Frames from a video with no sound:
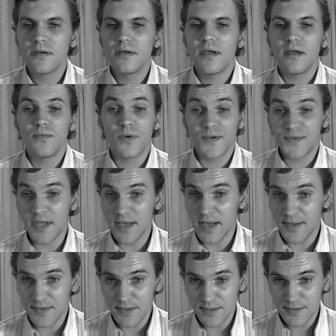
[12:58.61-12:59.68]
and what they
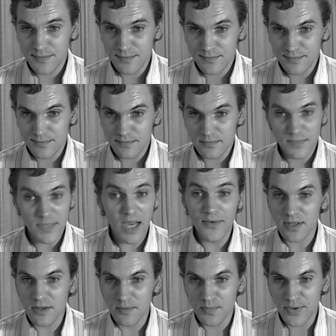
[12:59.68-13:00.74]
had to do. That was
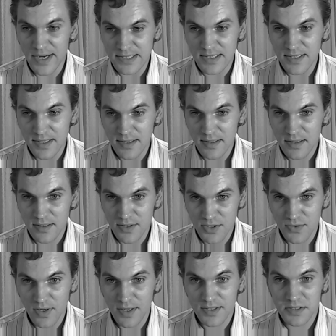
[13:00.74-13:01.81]
unprecedented
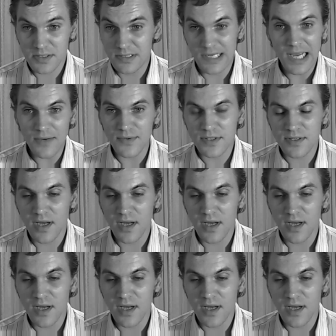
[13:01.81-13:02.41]
construction. That was